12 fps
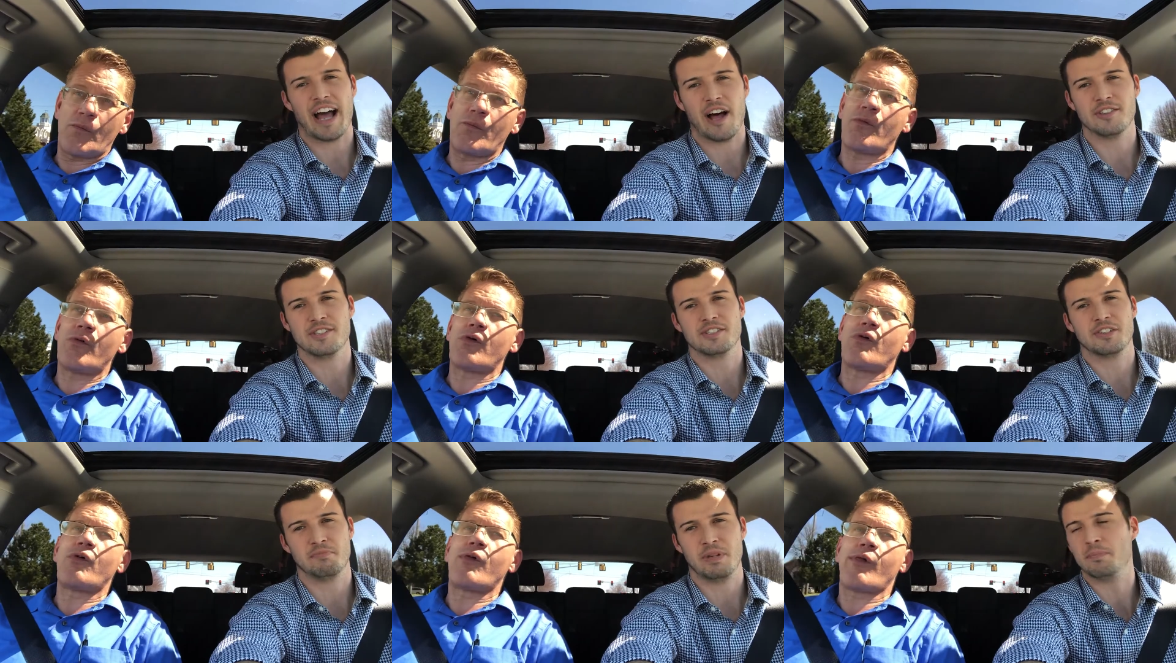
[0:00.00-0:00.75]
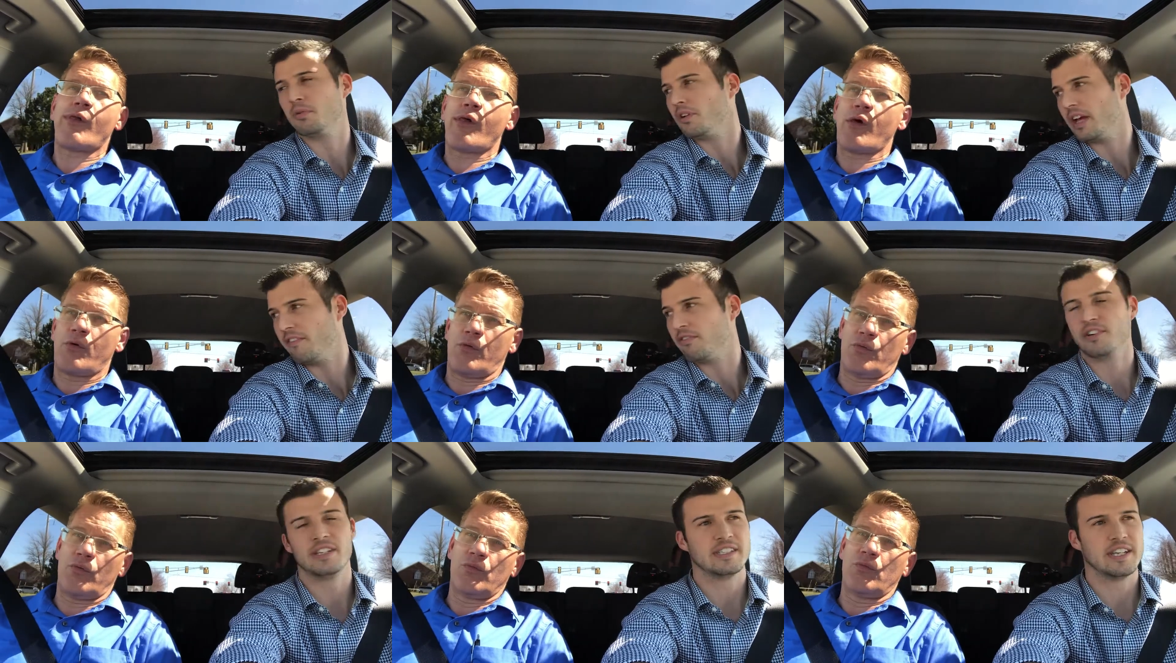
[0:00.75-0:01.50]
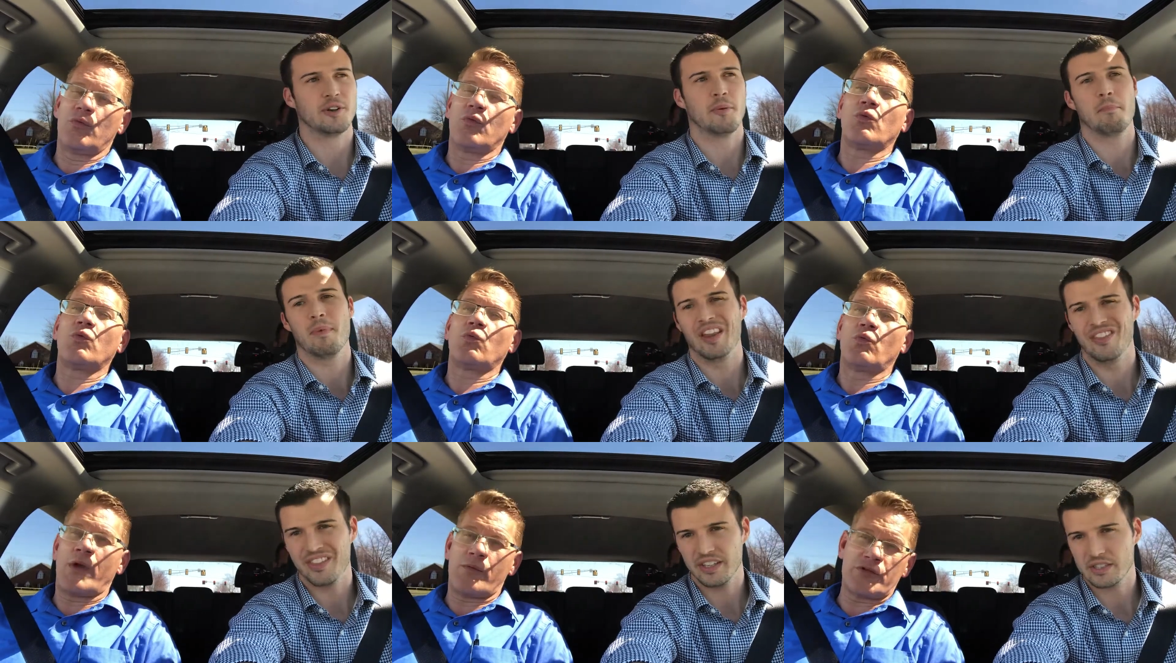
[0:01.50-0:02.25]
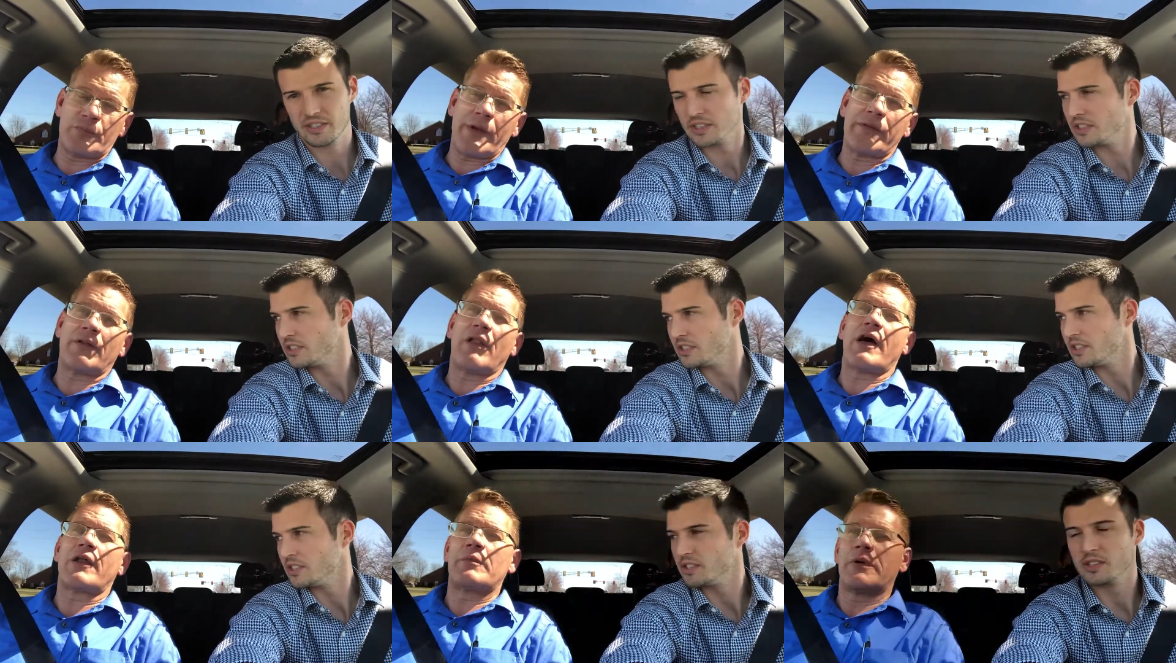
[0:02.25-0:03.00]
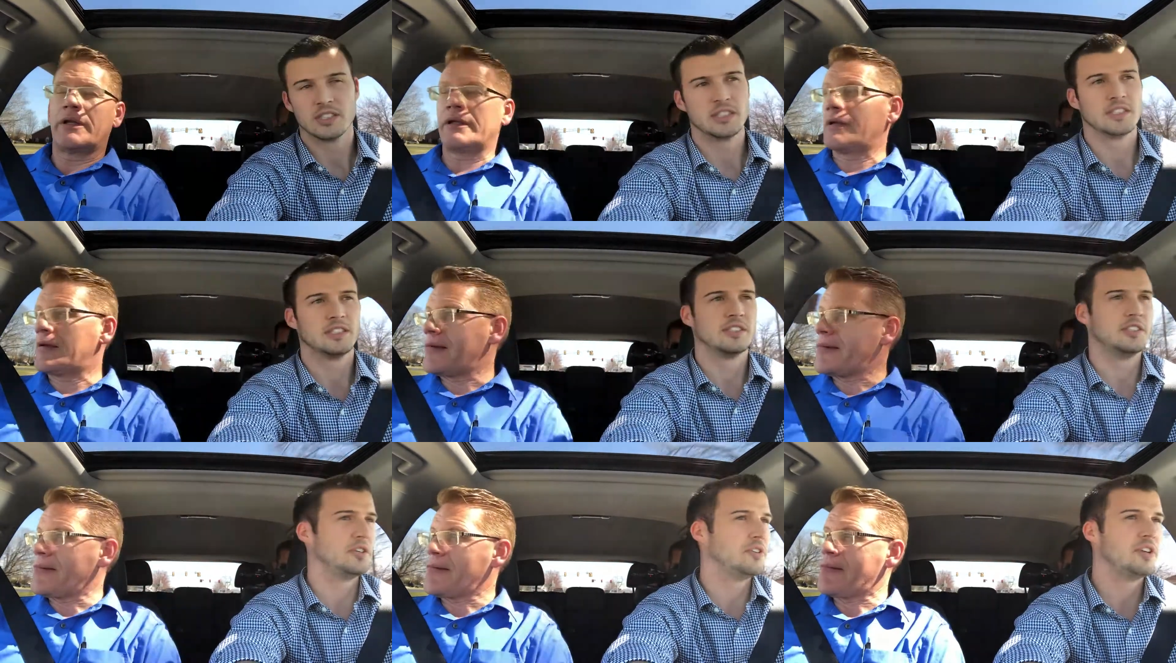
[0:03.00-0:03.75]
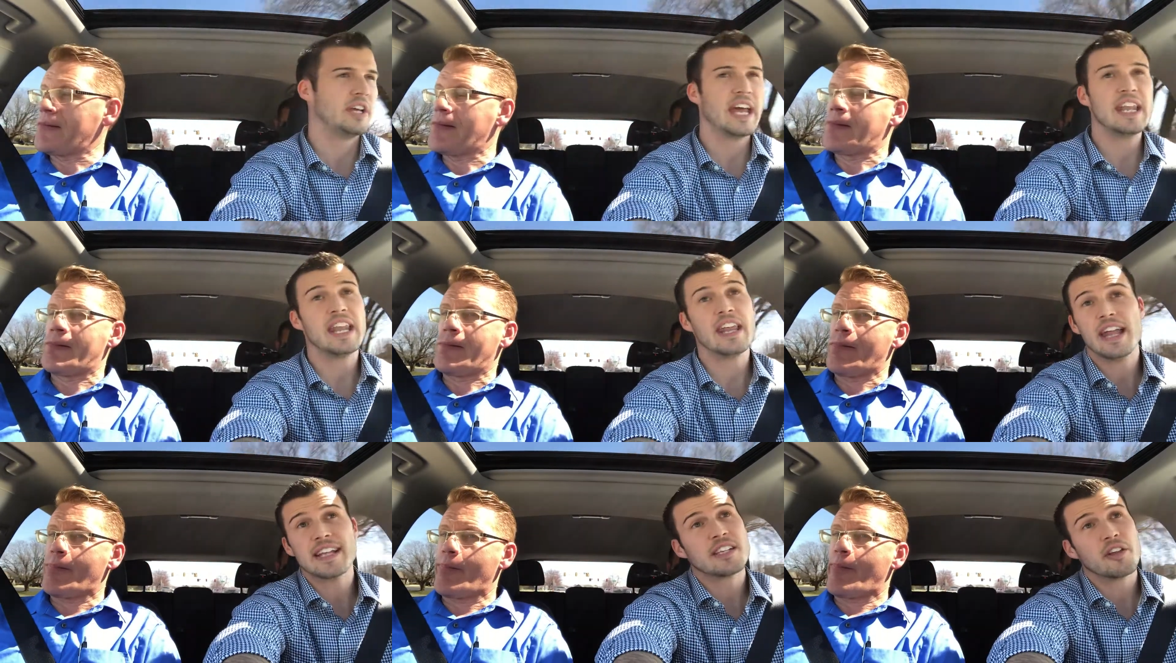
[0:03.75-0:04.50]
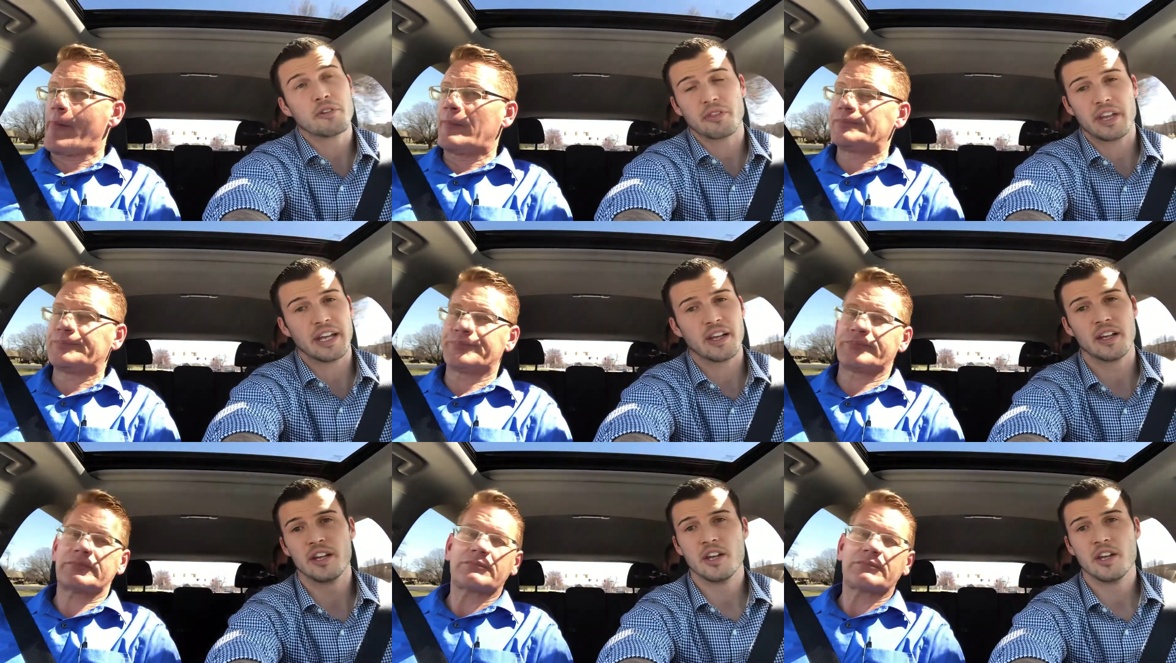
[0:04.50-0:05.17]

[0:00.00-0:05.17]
Speaker 1: thousands of people every single month. We were spending a lot of money. Dude, and, and that's another thing.